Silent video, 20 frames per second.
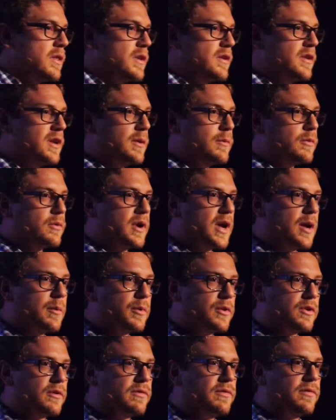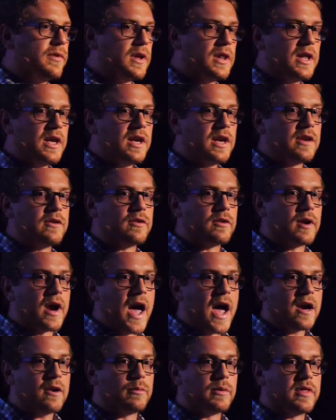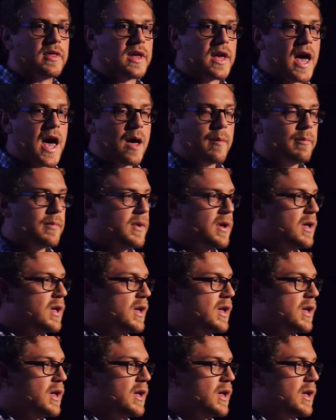The teams were able to fully interact with the app